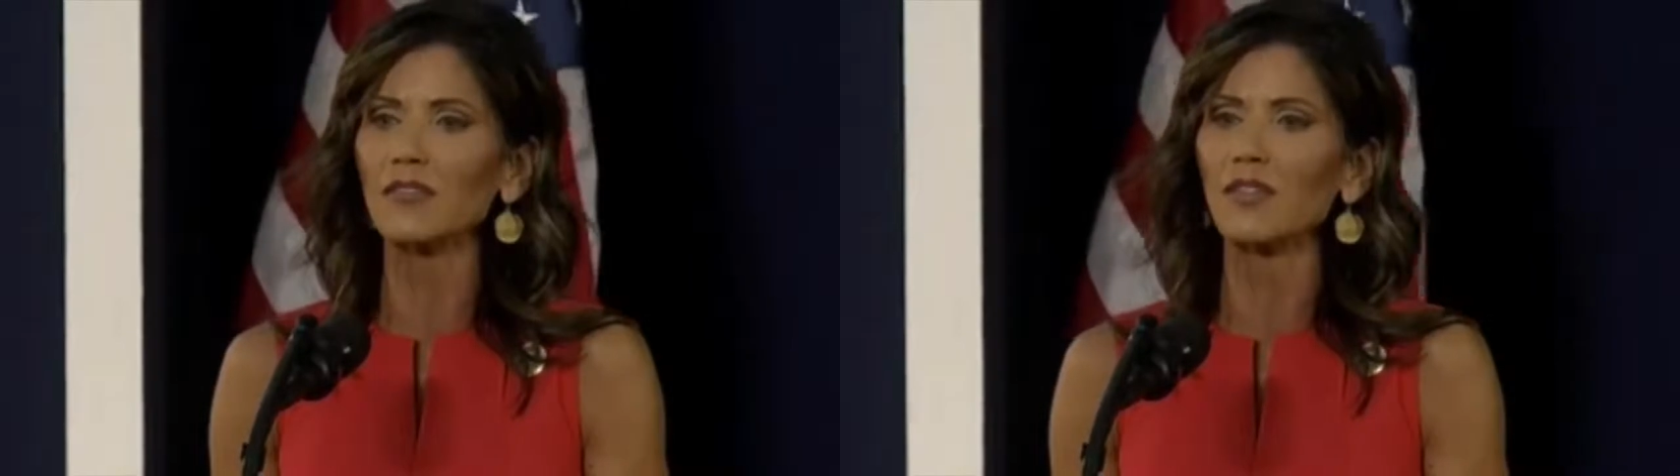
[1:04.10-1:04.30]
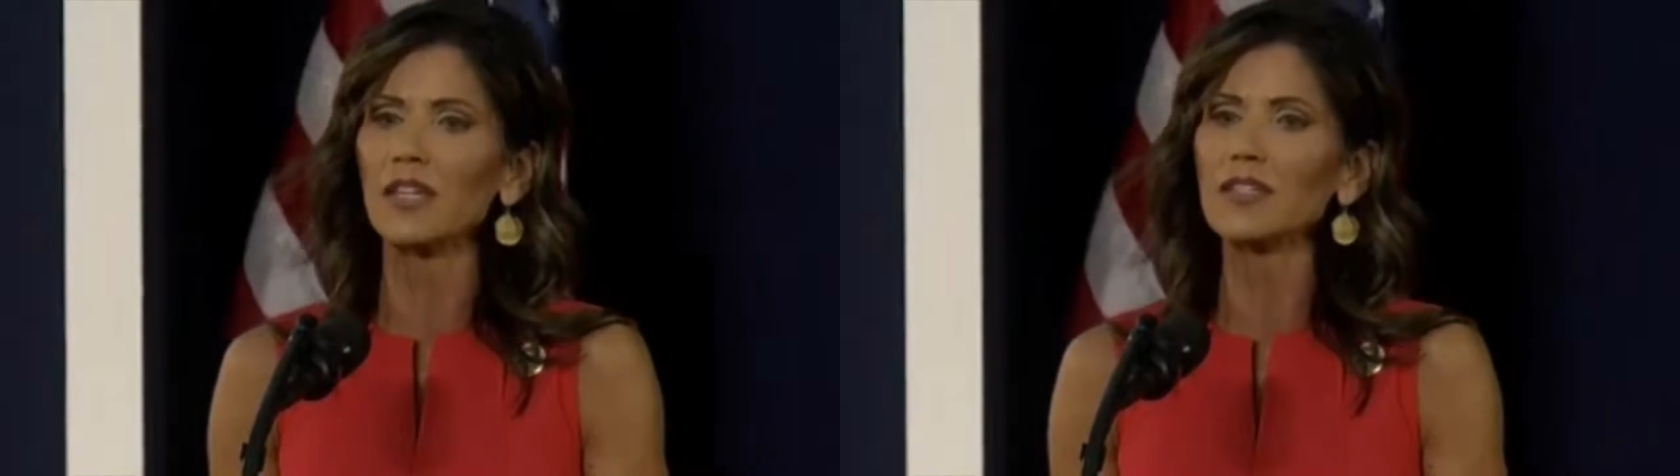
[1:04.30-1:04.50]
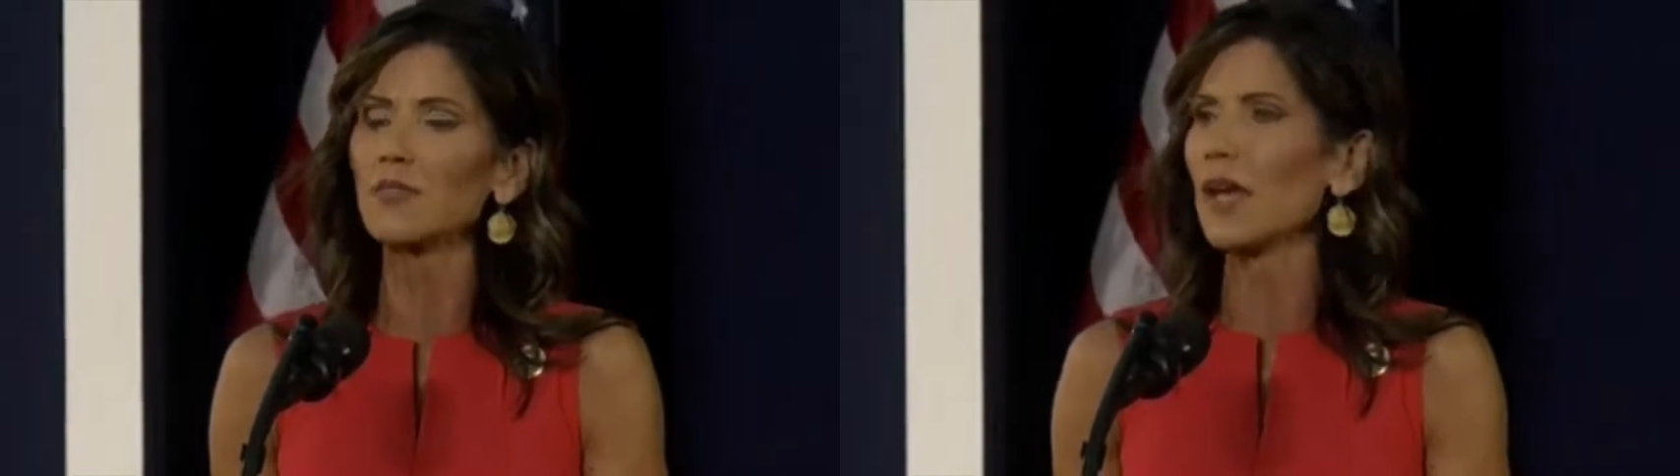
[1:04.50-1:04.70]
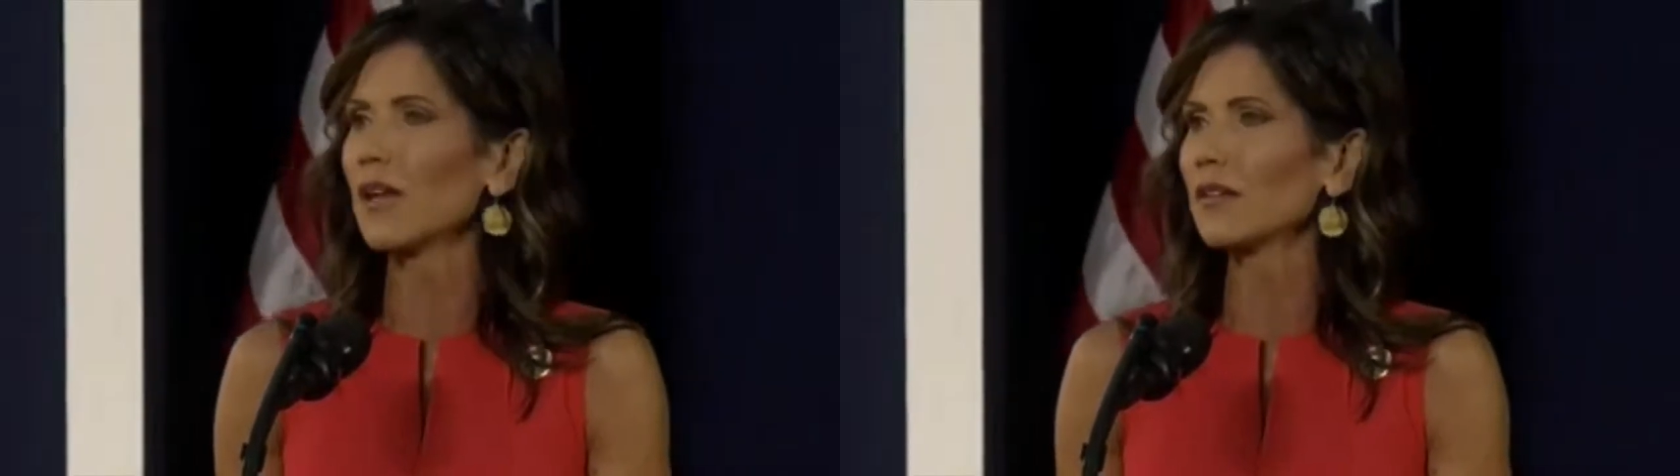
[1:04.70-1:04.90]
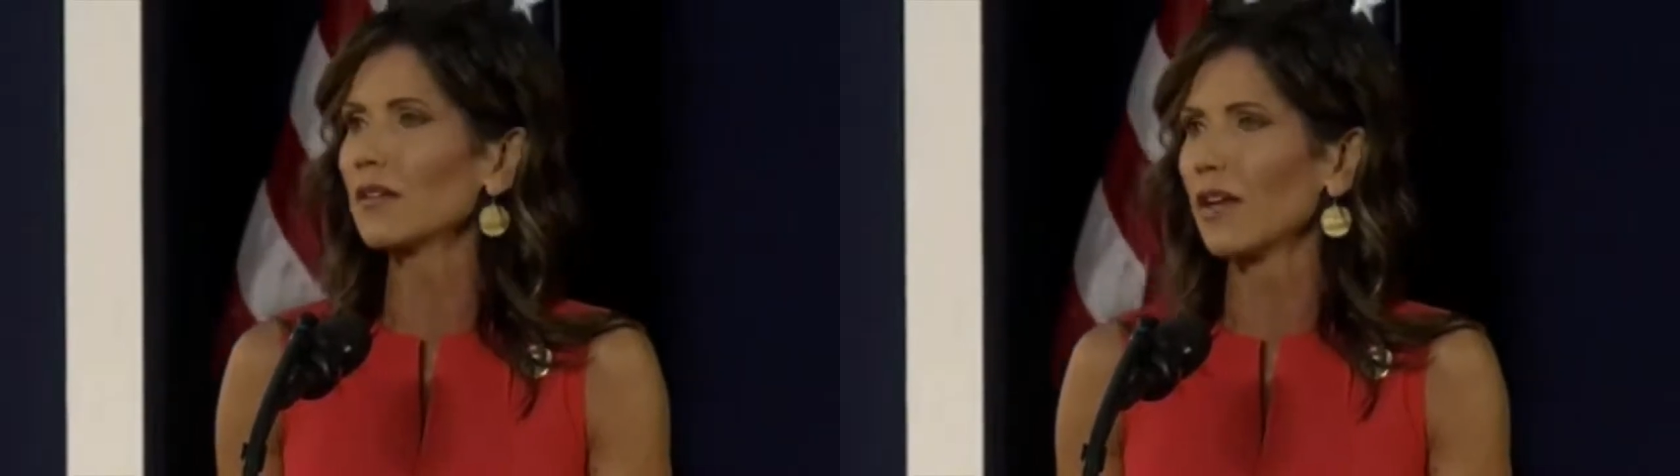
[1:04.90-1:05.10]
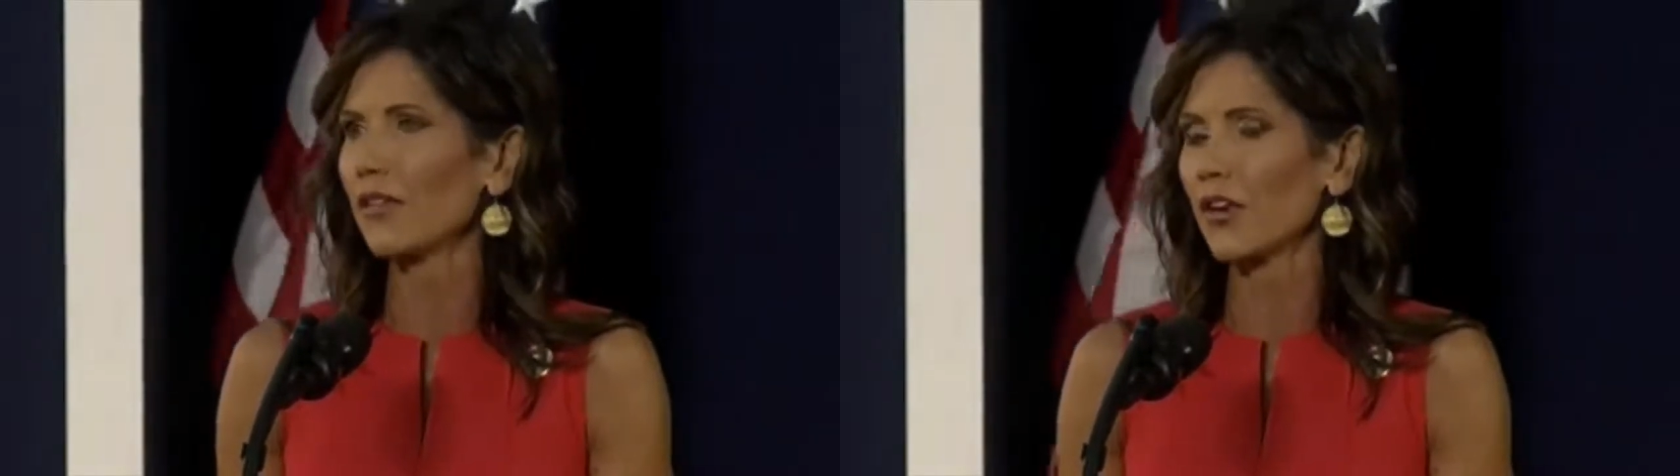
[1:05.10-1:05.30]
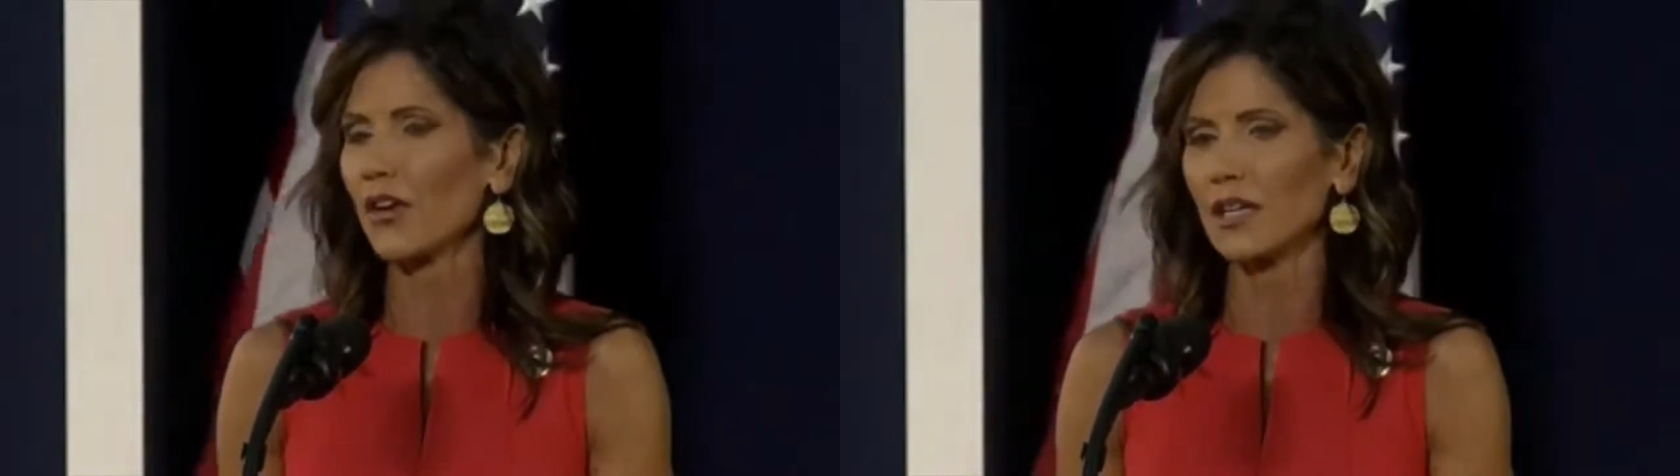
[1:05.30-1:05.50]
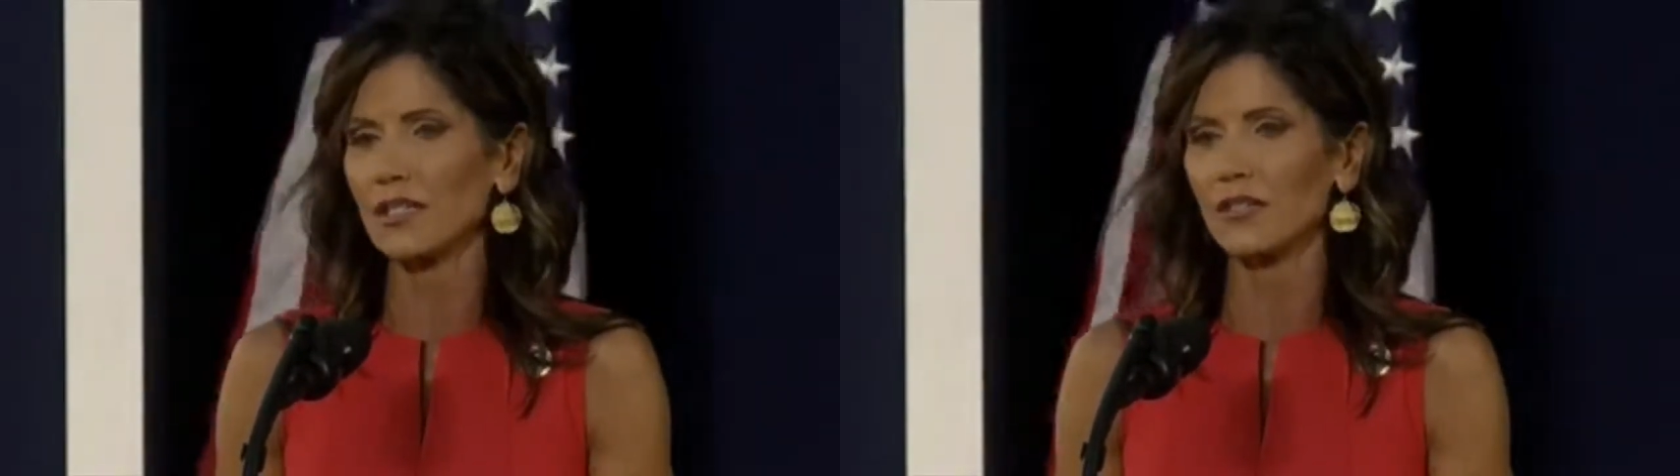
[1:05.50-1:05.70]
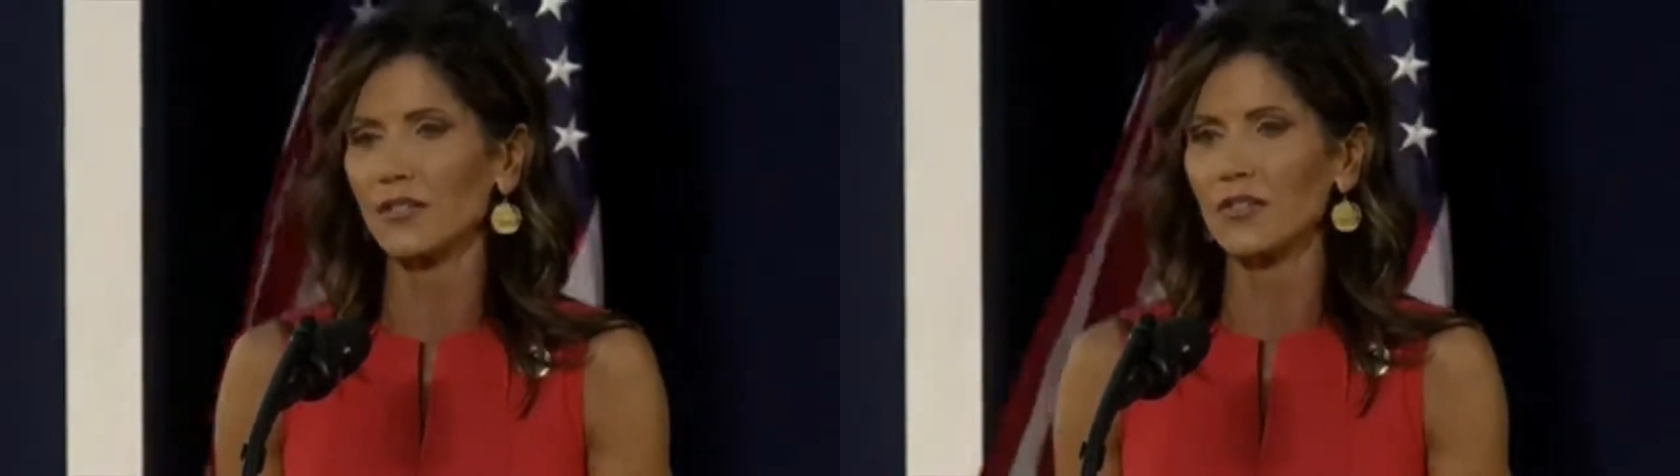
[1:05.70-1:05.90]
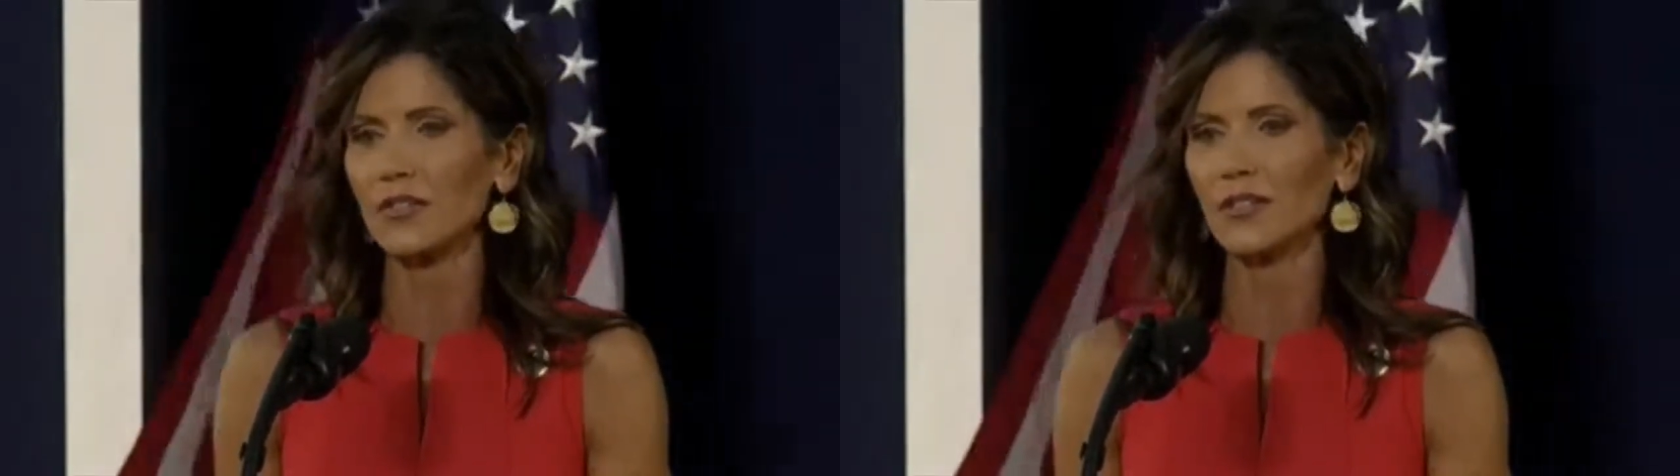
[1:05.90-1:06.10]
of these men and their
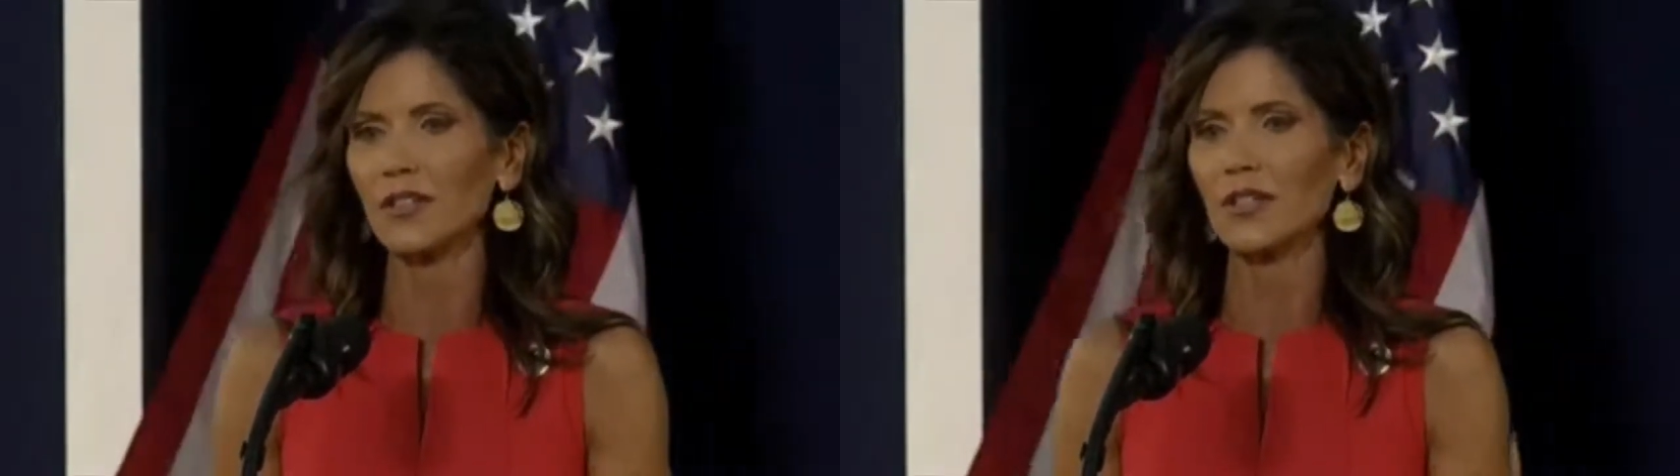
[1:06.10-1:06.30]
ideals.